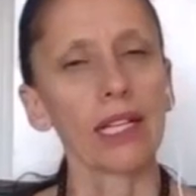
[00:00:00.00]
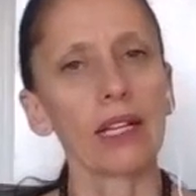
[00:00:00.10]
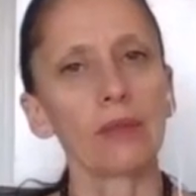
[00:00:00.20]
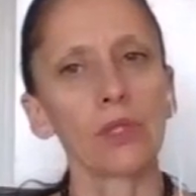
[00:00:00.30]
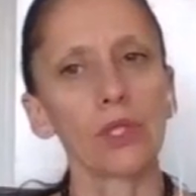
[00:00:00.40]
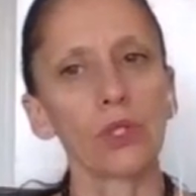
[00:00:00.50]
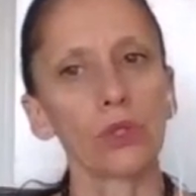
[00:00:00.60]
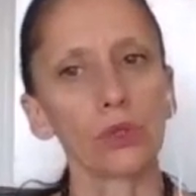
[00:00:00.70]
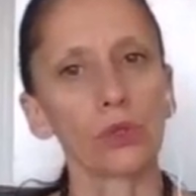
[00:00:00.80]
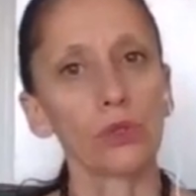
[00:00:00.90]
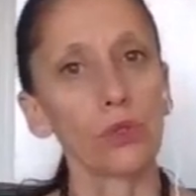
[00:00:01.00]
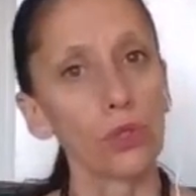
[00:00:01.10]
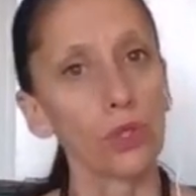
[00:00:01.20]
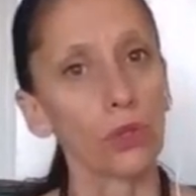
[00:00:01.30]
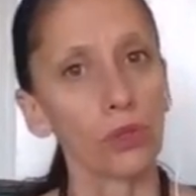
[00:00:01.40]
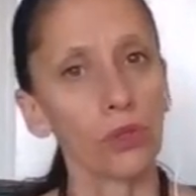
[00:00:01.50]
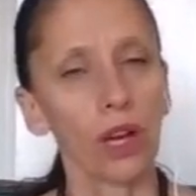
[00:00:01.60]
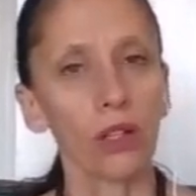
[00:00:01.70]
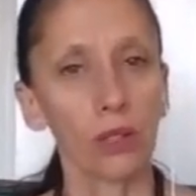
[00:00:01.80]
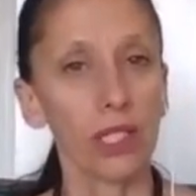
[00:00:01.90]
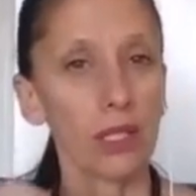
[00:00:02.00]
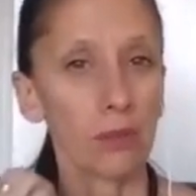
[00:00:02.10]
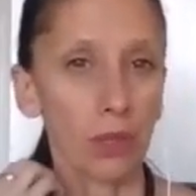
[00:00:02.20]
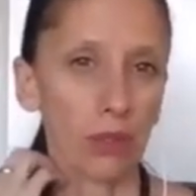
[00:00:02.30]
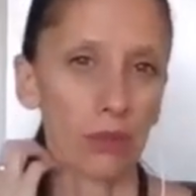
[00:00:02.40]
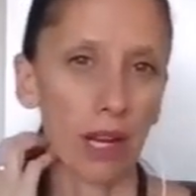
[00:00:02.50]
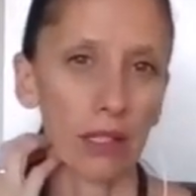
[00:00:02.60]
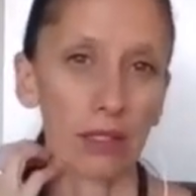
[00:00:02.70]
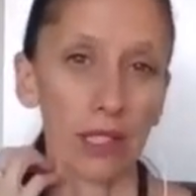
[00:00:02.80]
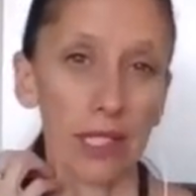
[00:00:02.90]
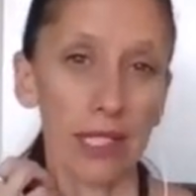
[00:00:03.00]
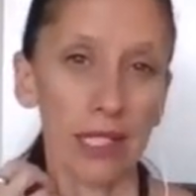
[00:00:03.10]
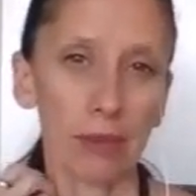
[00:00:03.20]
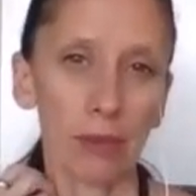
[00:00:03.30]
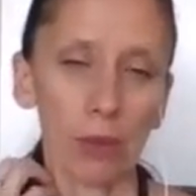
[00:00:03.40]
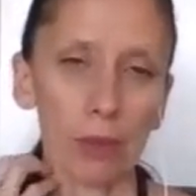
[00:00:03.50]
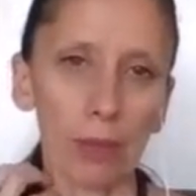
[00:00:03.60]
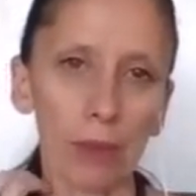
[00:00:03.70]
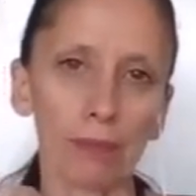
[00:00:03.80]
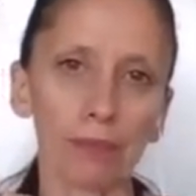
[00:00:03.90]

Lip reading: comes to truth, I'll go into more radical honesty in a moment, but